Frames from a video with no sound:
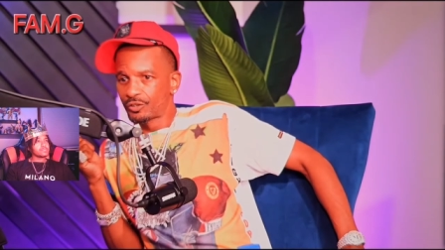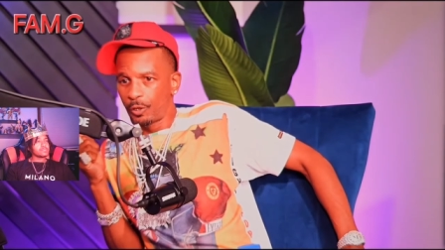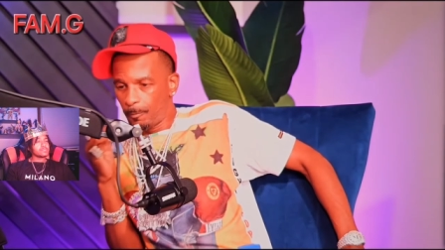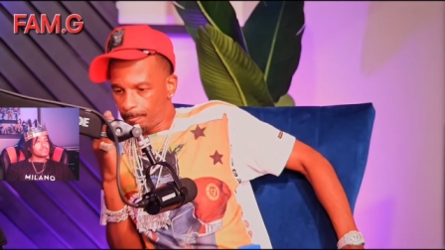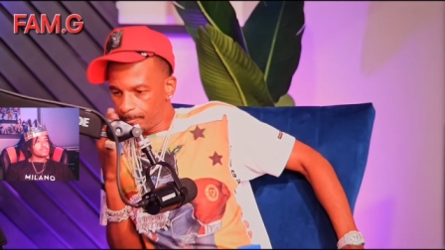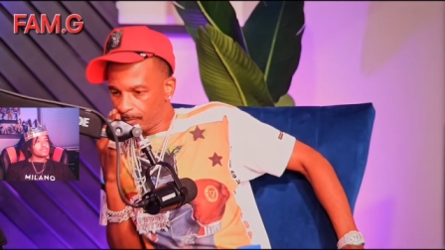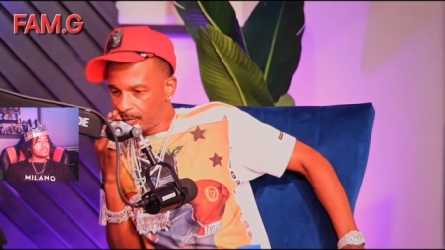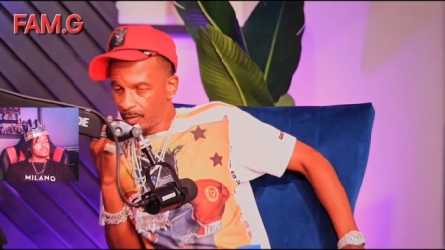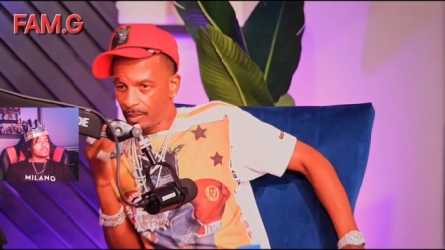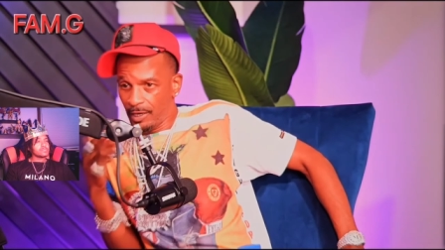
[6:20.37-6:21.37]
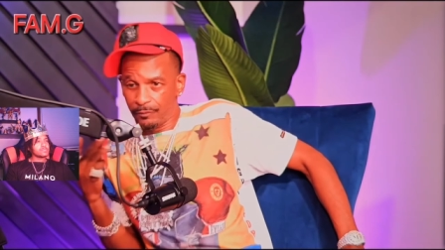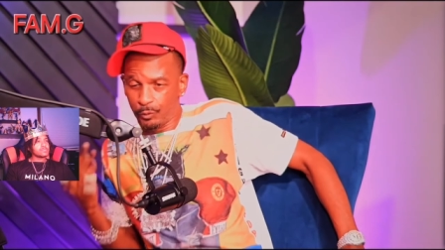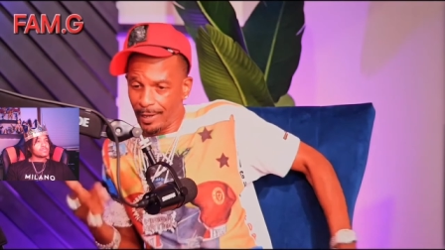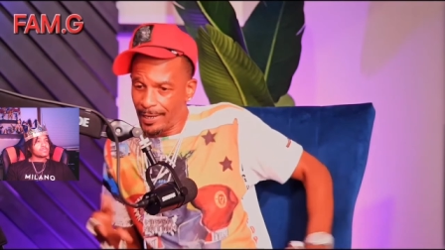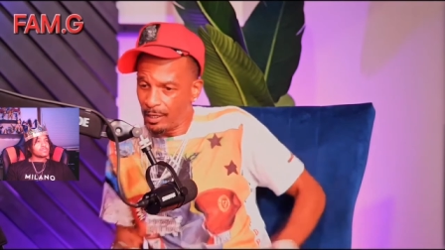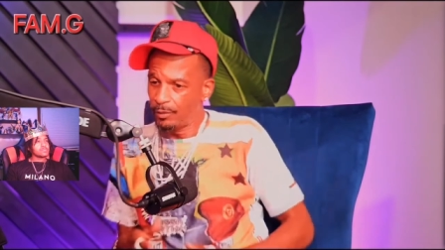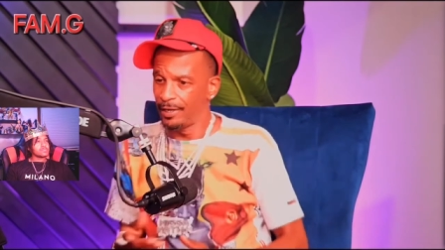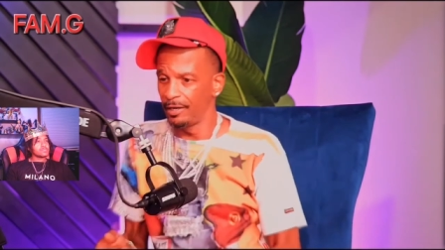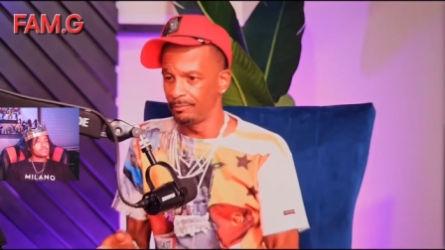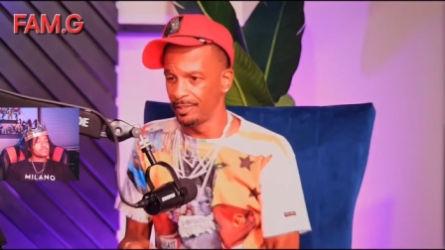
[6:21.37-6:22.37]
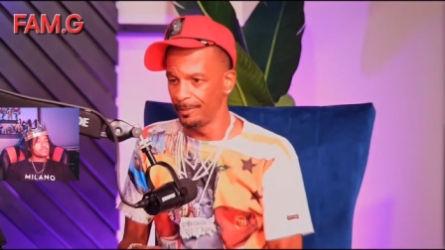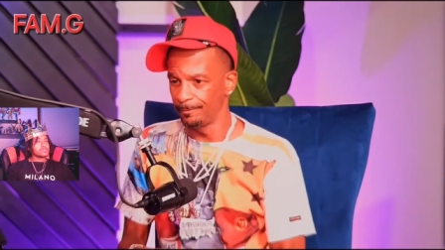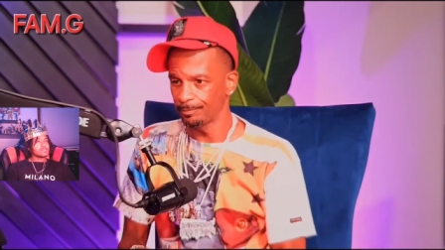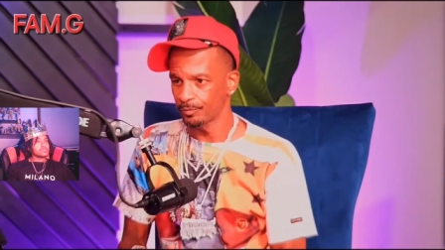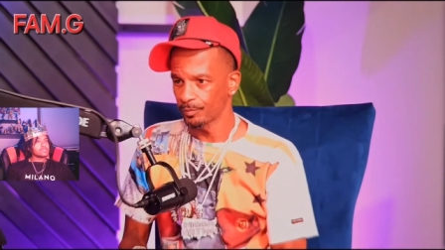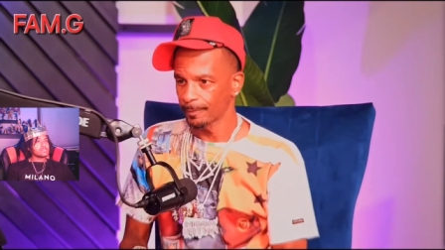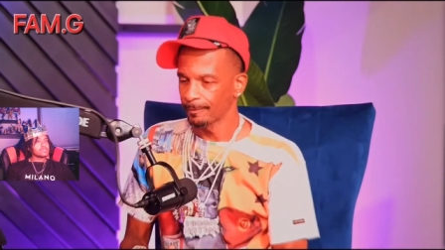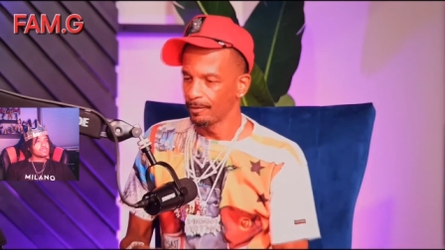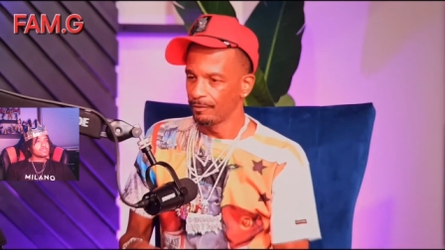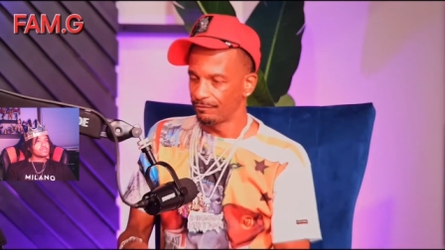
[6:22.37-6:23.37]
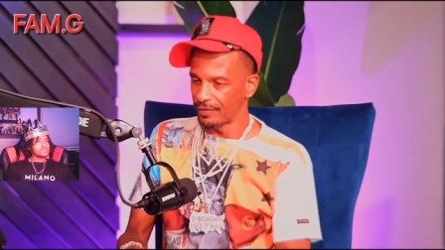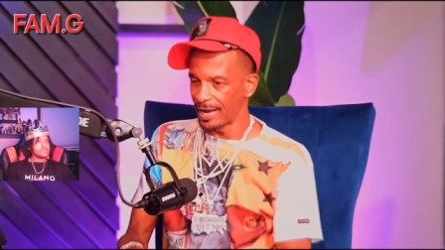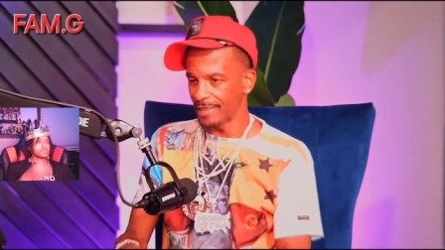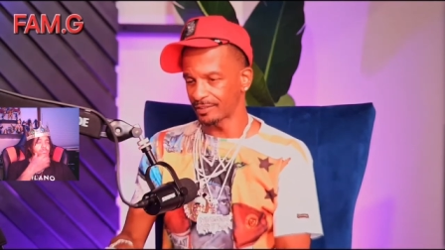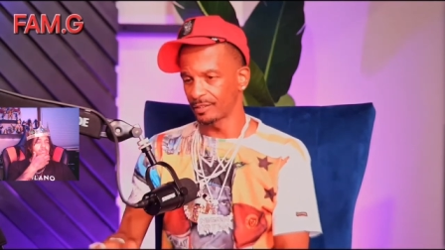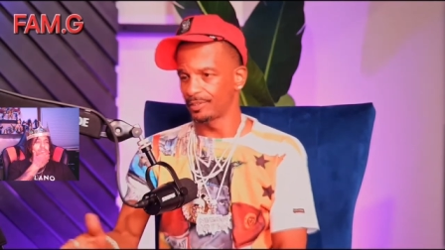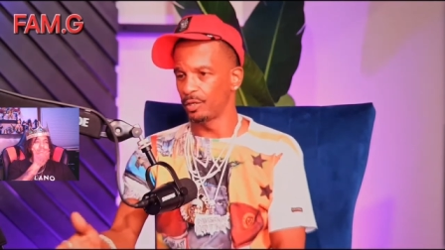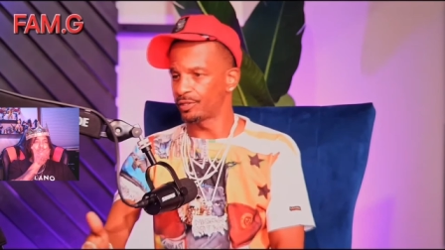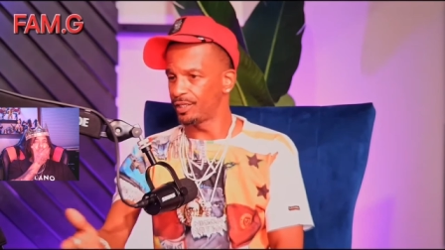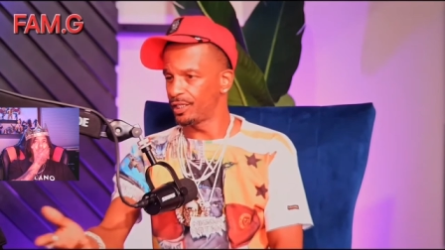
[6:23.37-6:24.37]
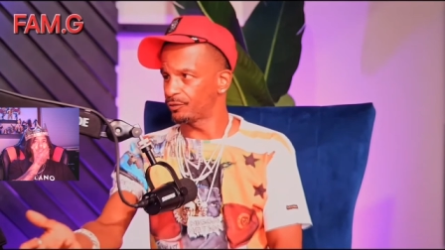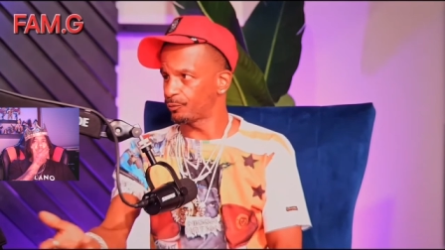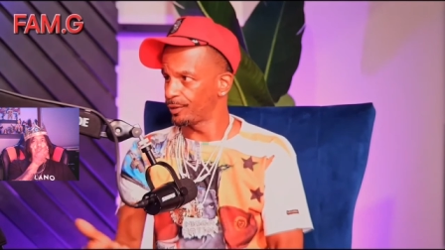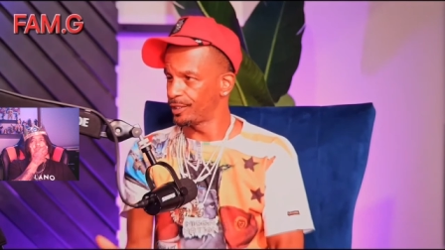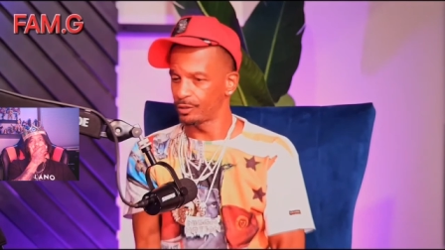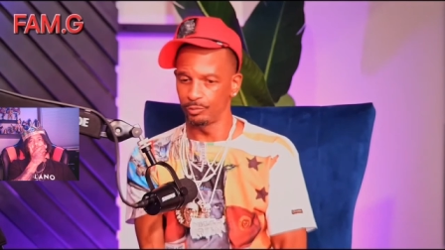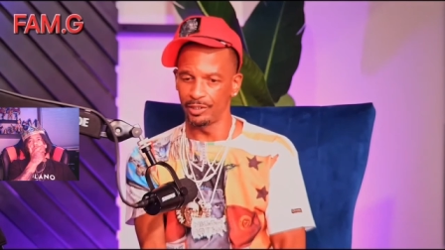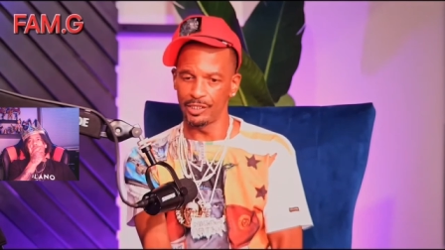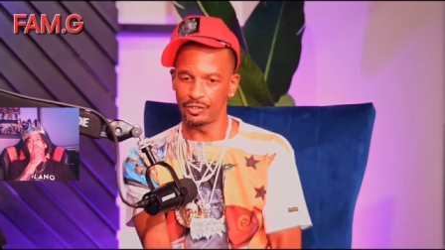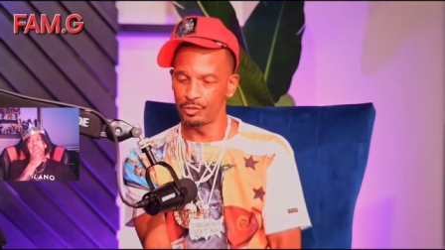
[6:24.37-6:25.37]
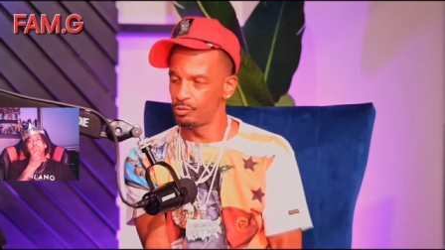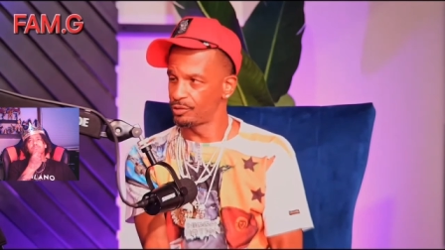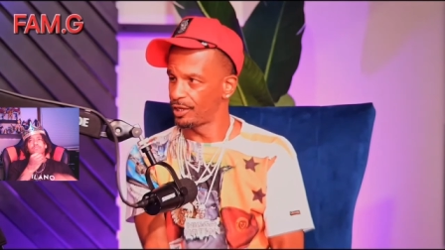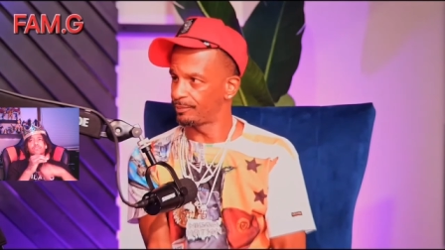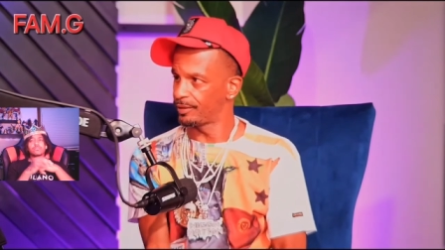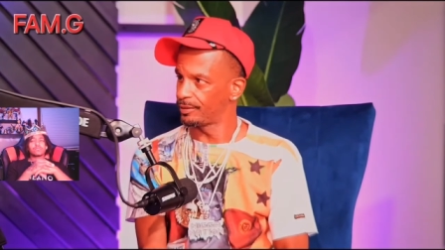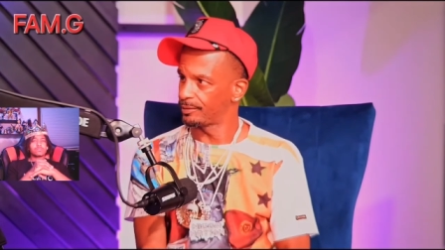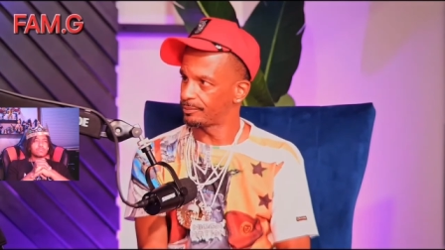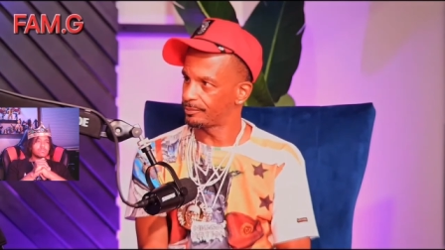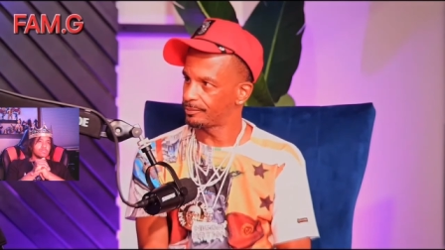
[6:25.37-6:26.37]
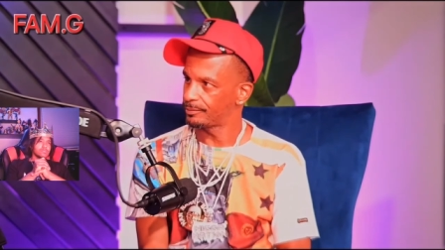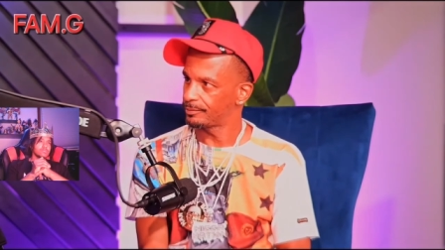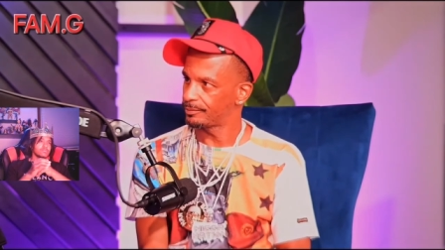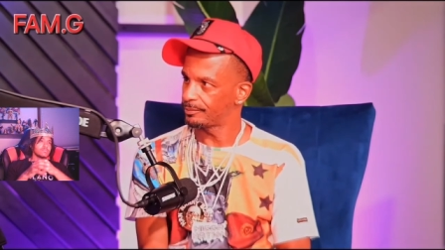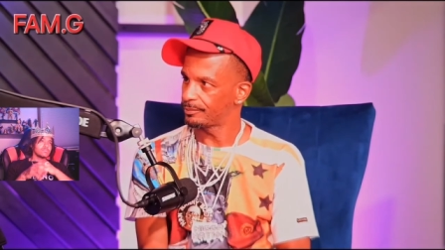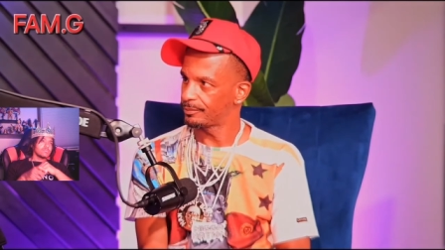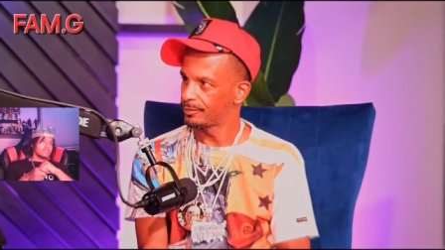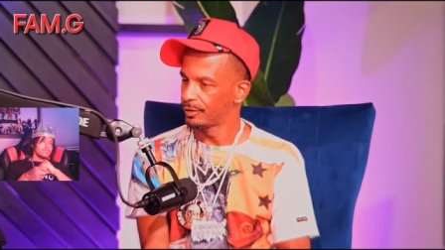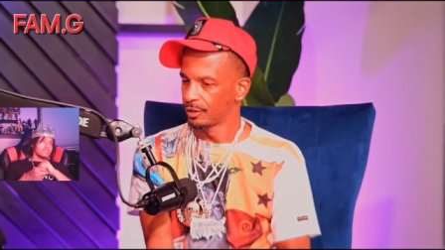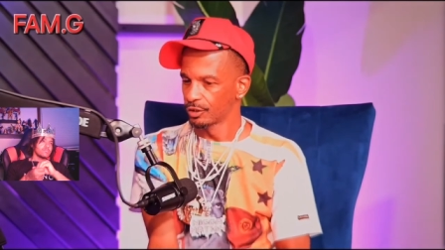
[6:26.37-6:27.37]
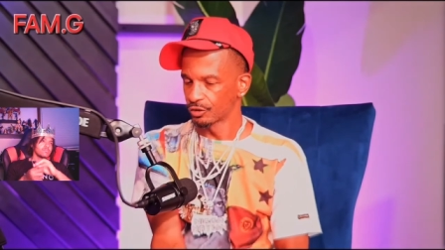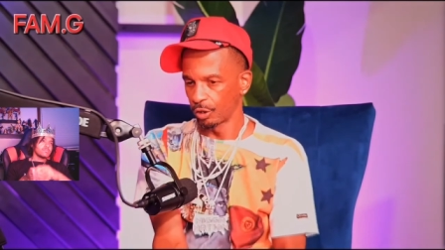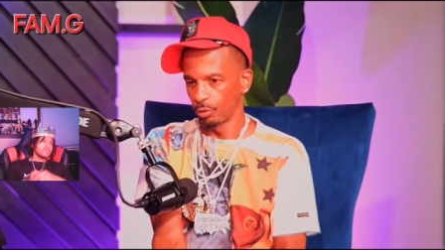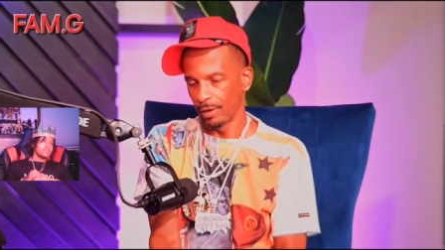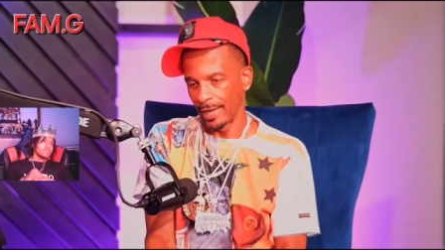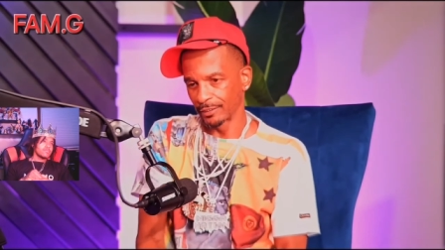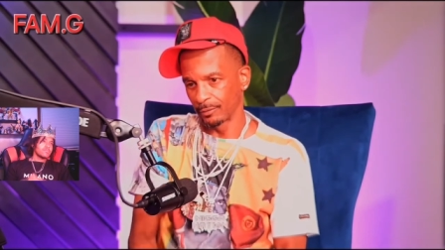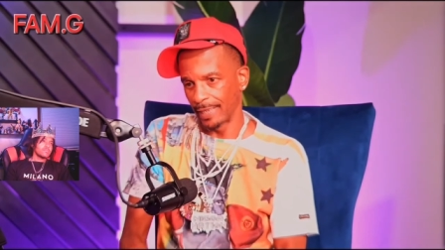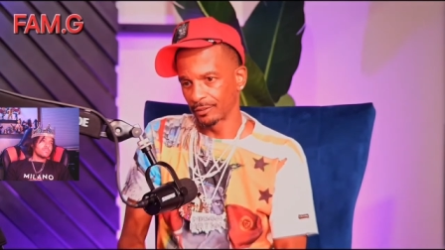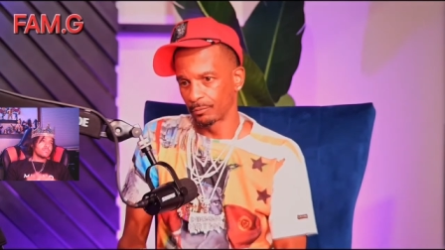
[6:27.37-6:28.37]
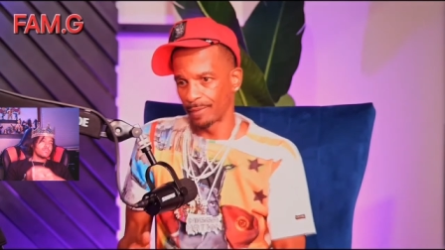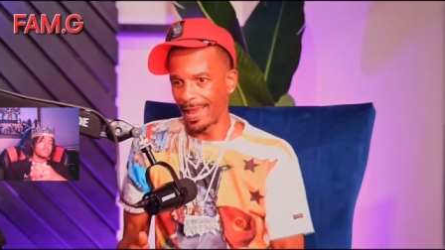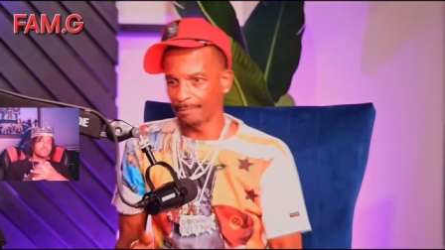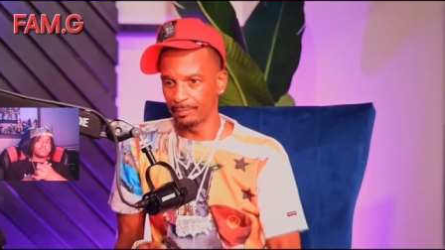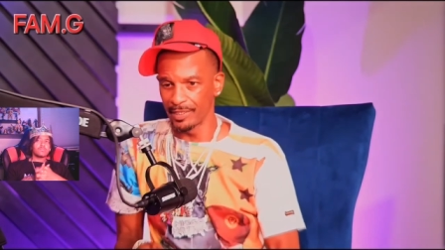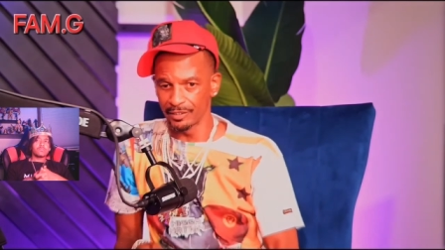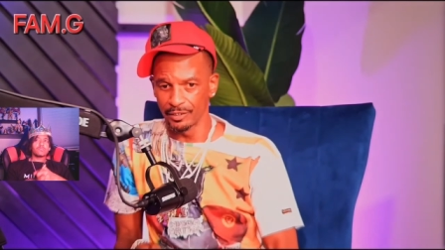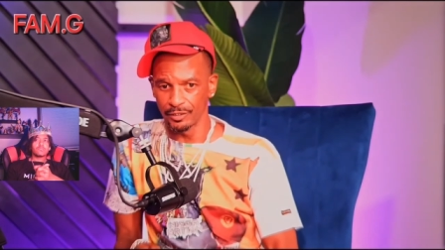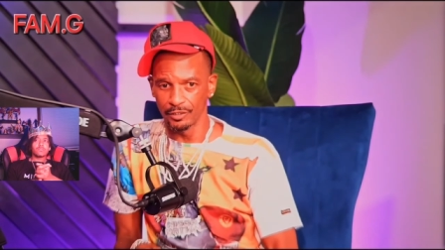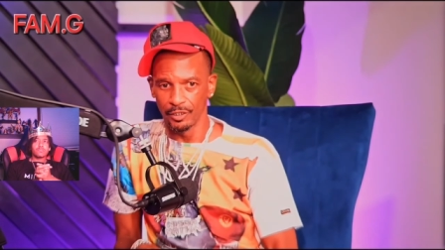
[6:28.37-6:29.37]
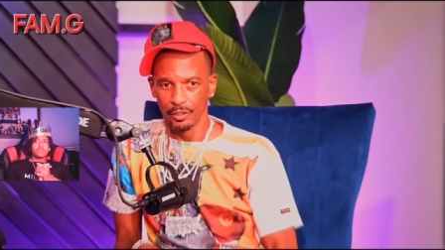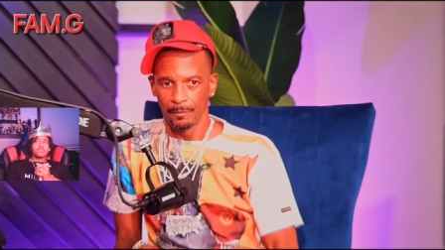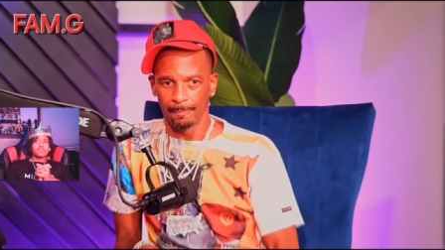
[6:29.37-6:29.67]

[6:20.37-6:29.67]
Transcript: So if you ain't gonna help me, find some of your kids' friends who need shoes. Help them. So as a black business,